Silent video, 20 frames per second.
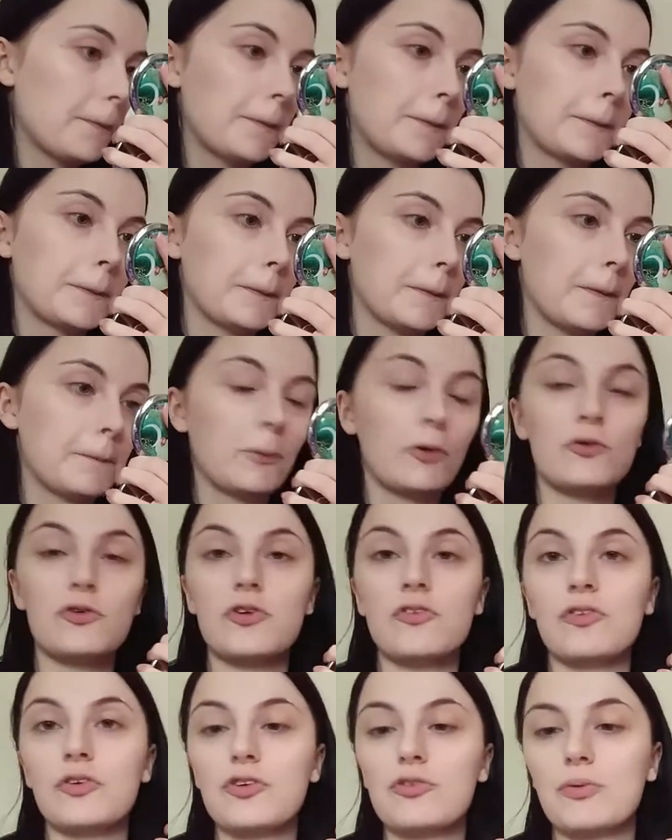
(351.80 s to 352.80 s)
so I'm not too
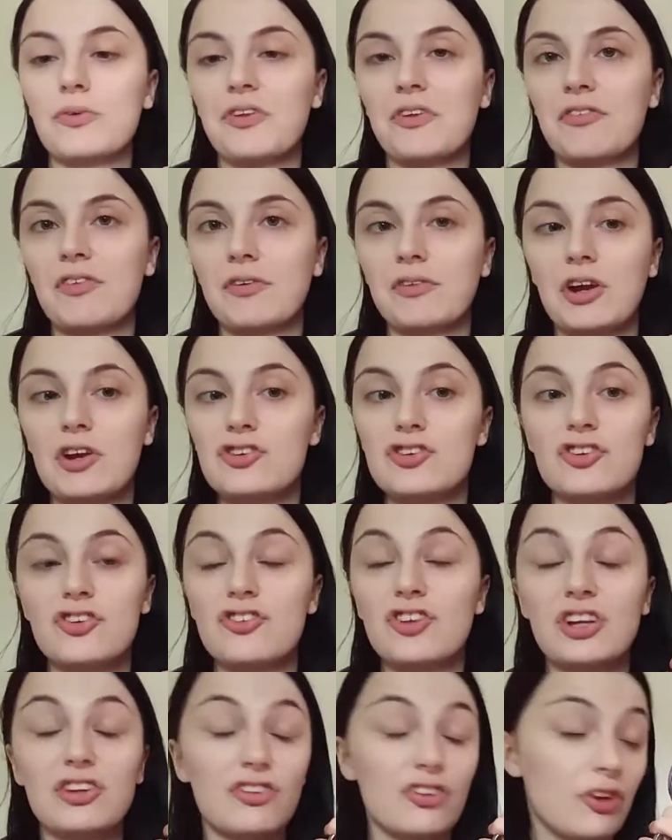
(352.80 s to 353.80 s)
fussed whether the foundation
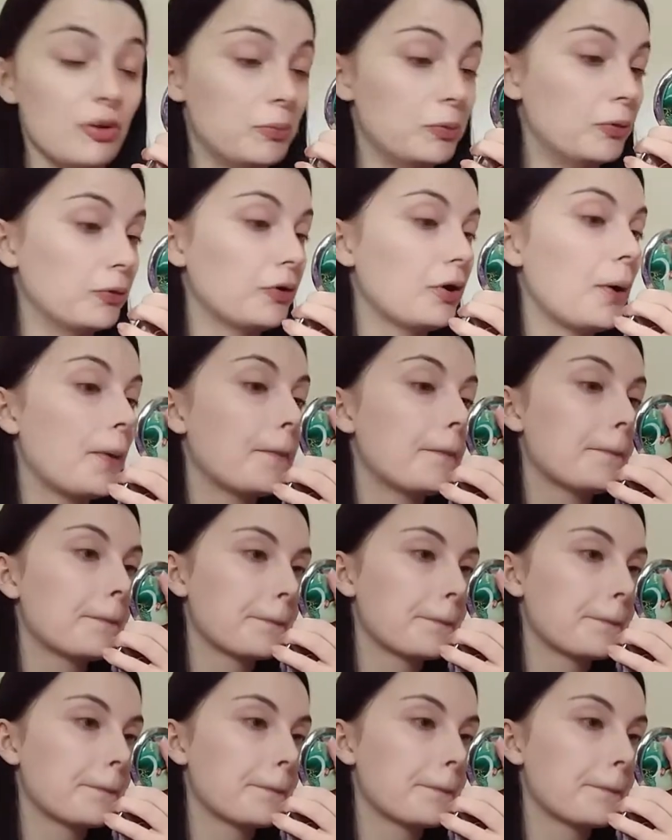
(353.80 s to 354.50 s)
sticks to them or not.